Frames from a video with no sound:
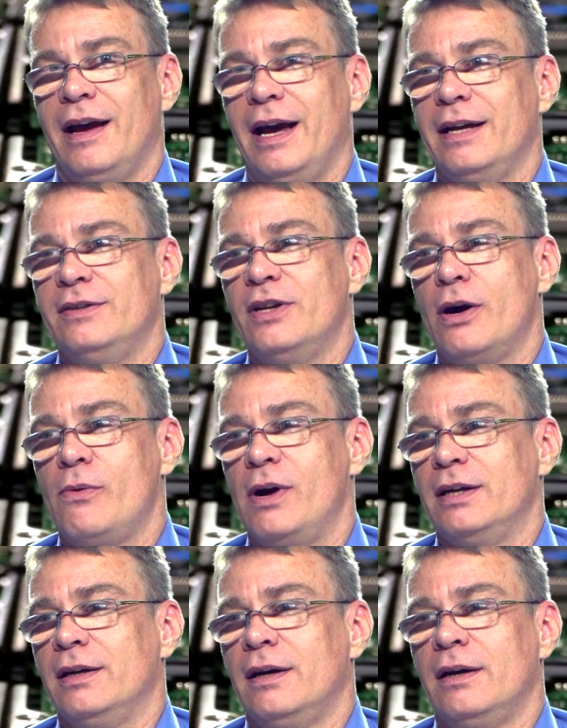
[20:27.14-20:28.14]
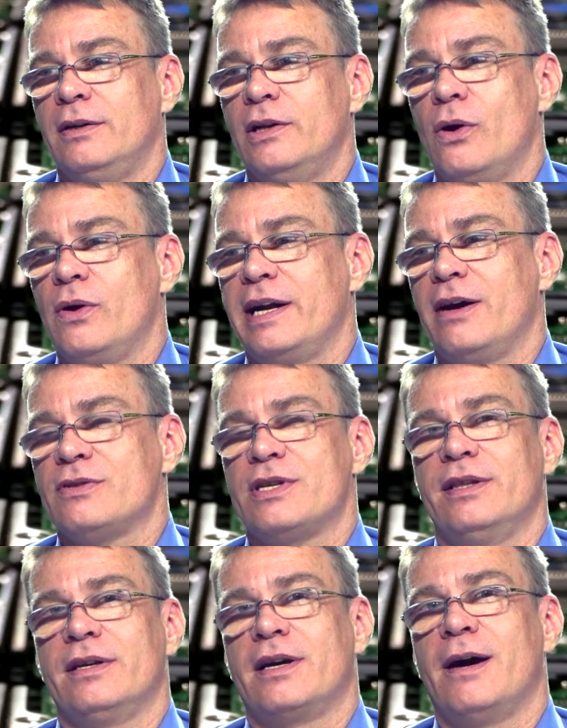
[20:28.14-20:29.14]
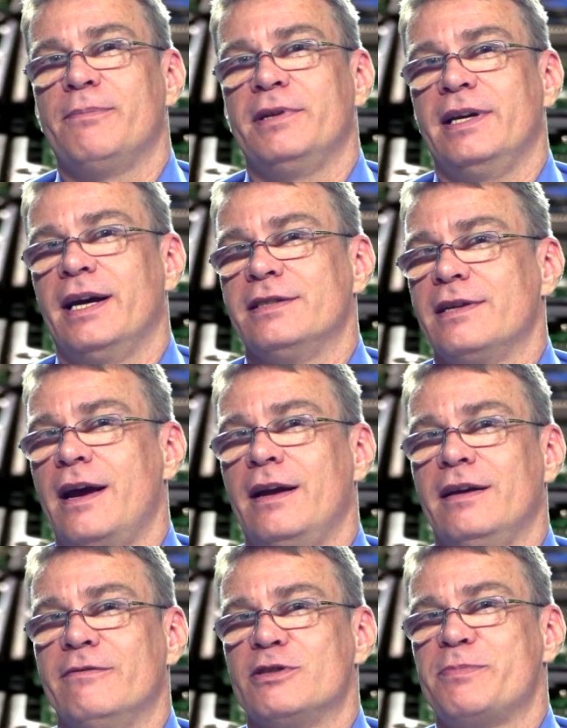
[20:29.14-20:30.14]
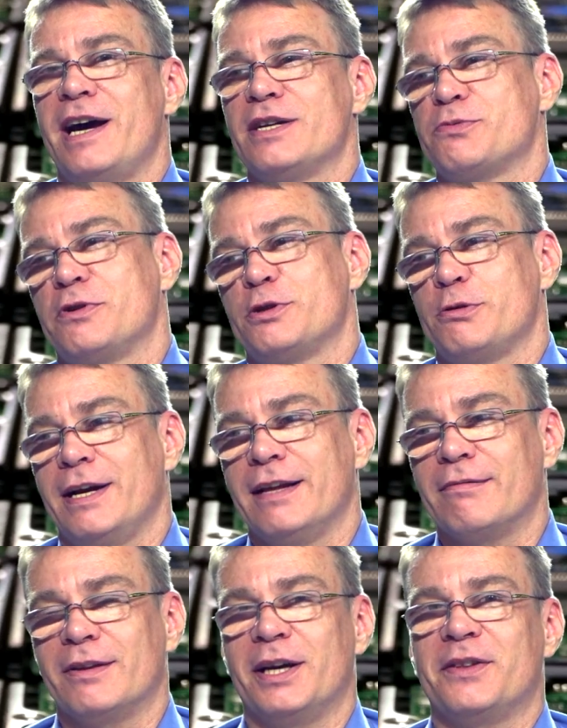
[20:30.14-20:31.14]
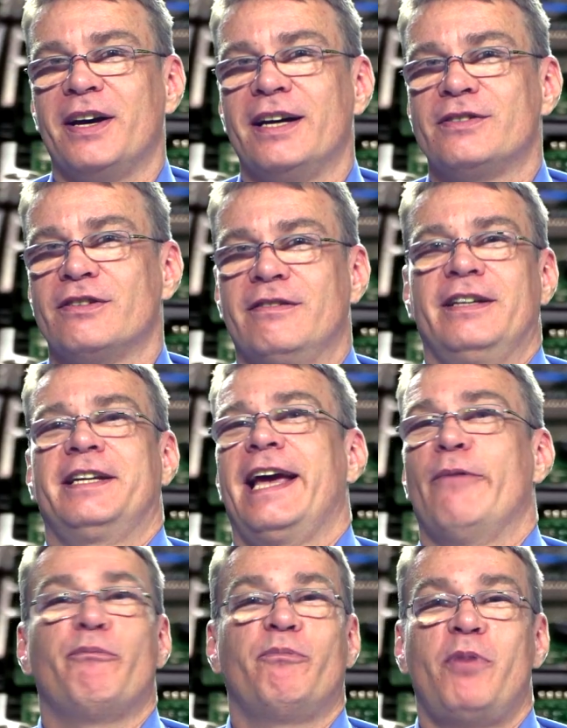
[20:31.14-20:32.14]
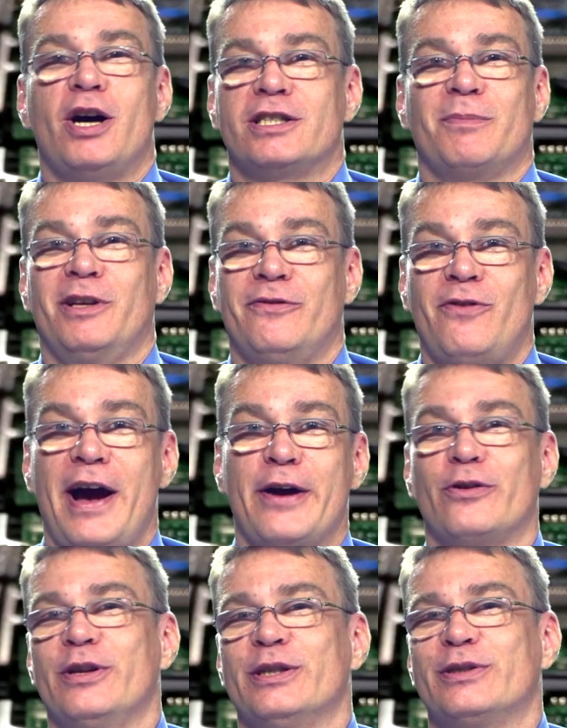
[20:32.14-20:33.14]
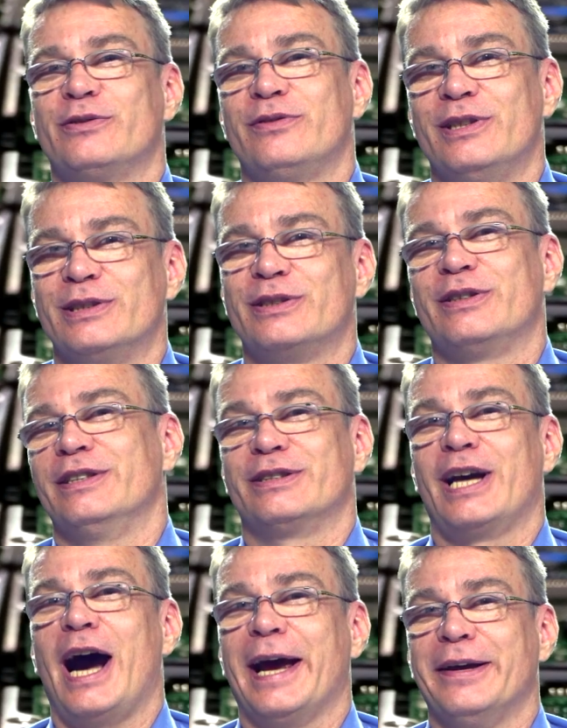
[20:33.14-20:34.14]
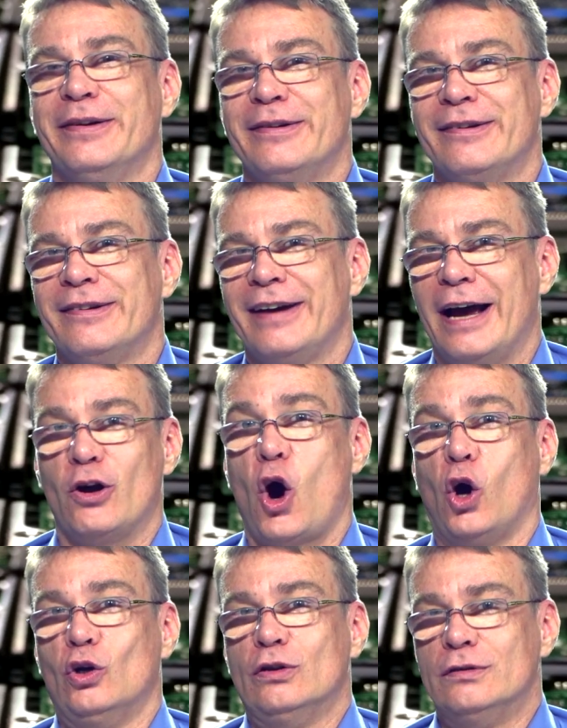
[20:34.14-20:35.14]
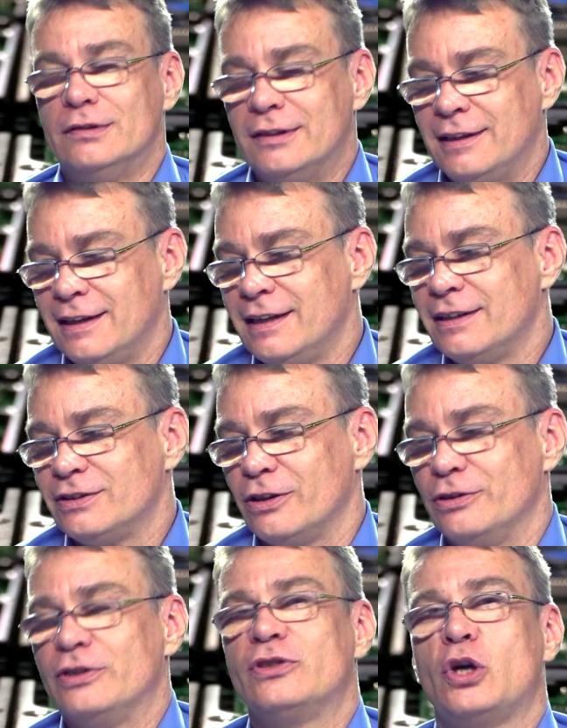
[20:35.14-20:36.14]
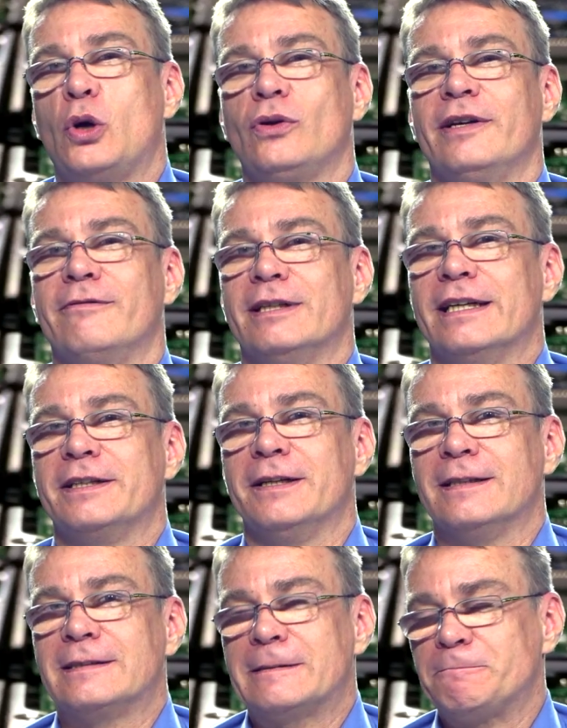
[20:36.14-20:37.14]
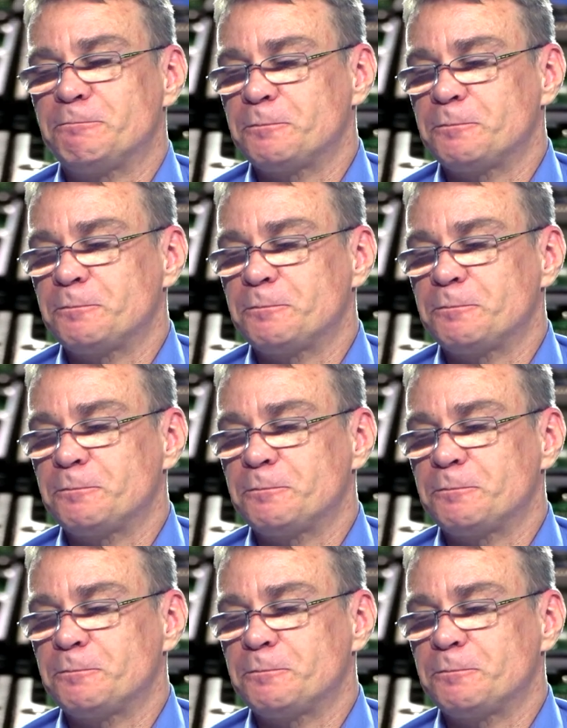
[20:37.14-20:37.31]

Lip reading: And no one else in the company has any of his passwords or anything like that. So they can't possibly fire this guy at all. So it's totally ridiculous.